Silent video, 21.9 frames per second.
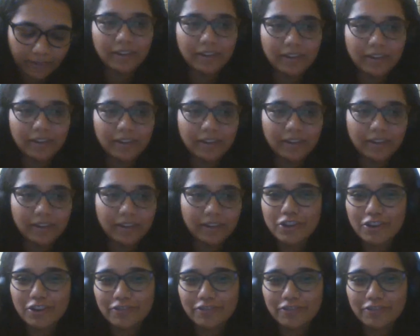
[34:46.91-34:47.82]
following
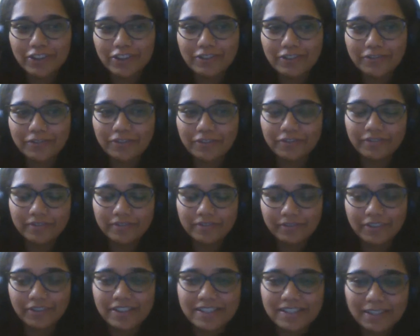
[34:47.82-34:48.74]
your work
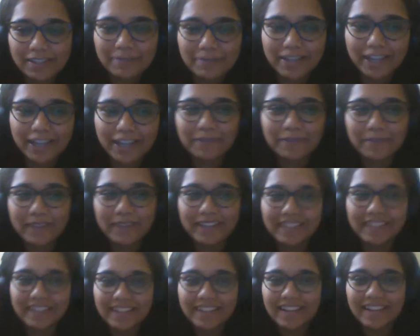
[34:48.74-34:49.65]
for some time,
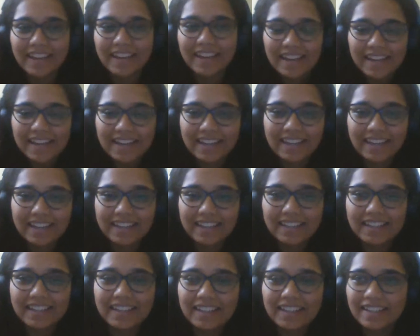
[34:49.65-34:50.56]
and
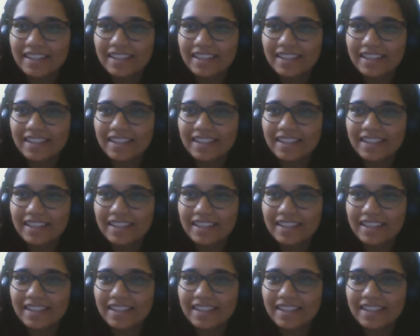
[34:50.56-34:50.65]
it,